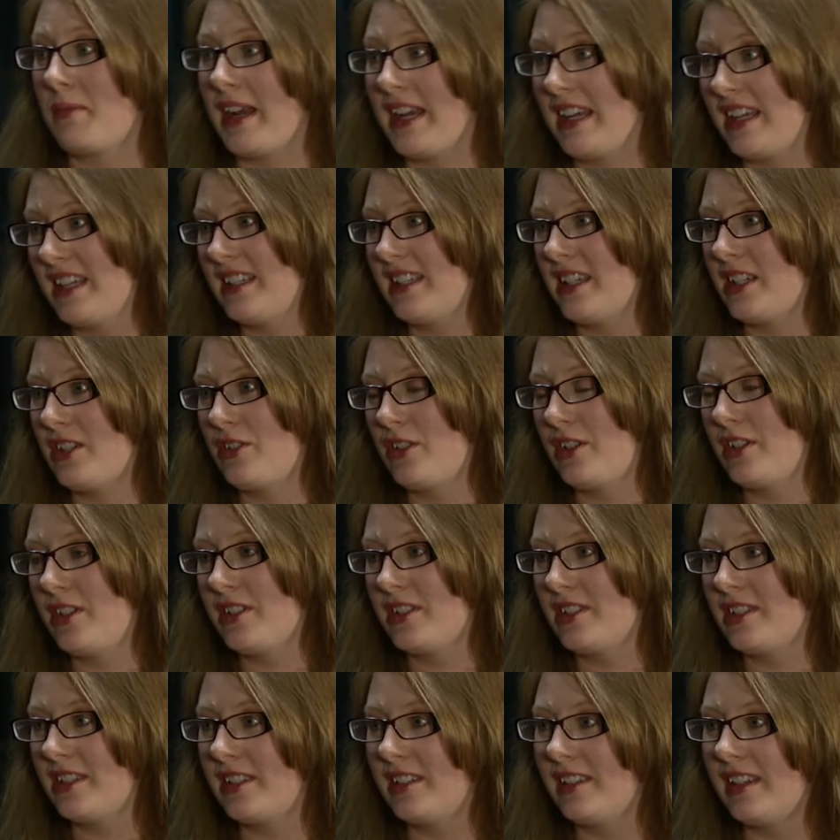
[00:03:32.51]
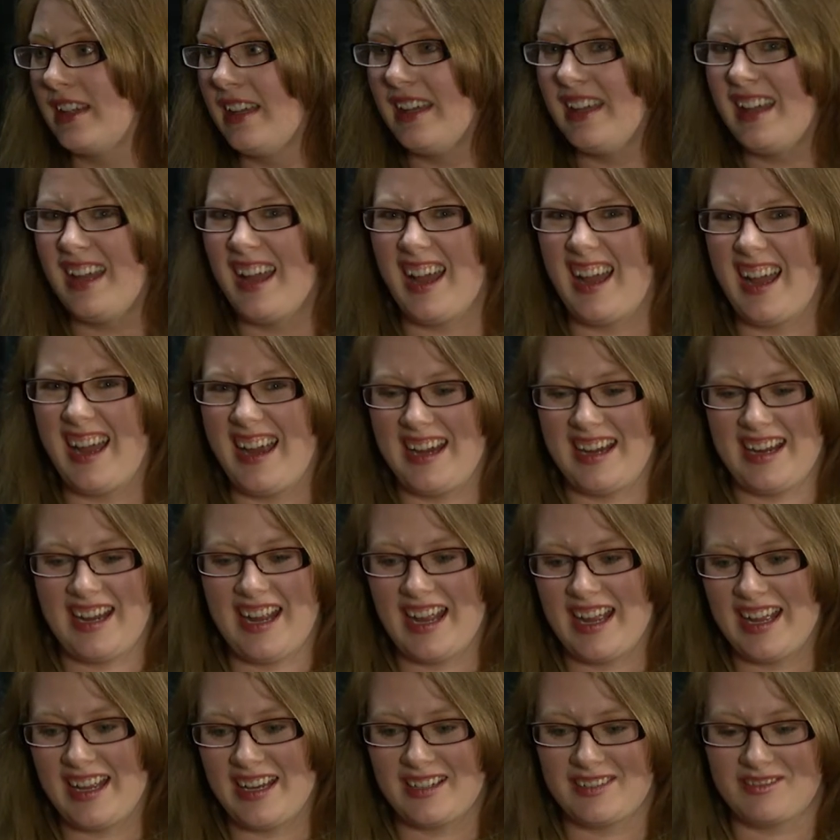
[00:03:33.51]
my conditions, and I
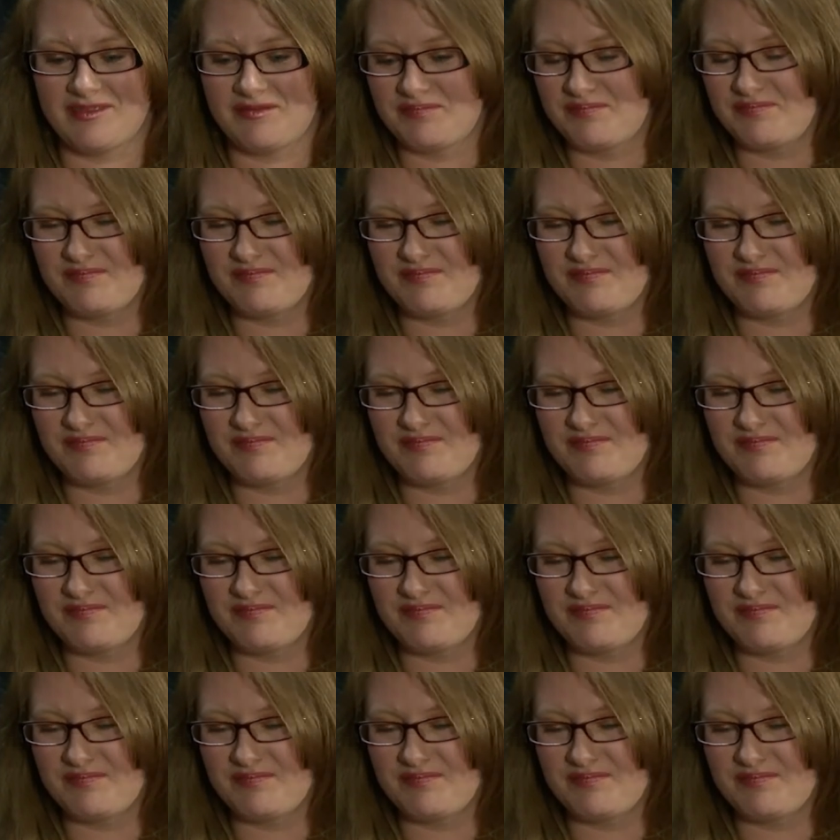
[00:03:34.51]
had